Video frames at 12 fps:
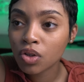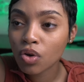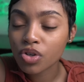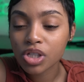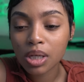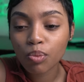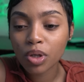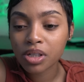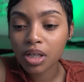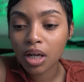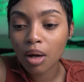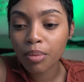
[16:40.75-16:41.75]
or someone
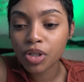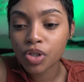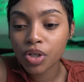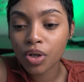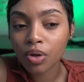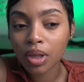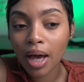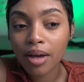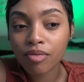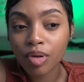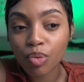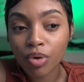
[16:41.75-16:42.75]
to come into your
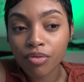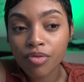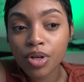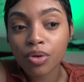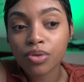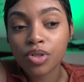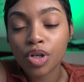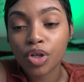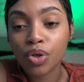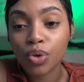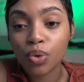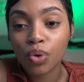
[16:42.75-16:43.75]
life and reveal to
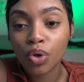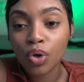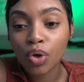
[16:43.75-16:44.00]
you?